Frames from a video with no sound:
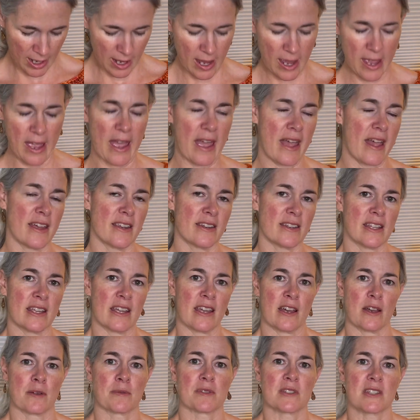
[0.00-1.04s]
and it
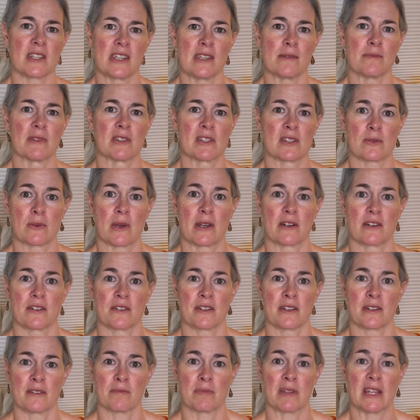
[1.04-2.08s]
helps to keep the sweater
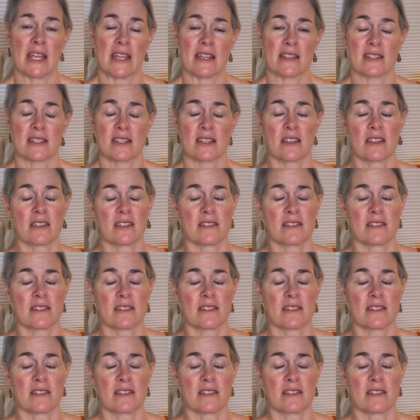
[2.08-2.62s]
in place.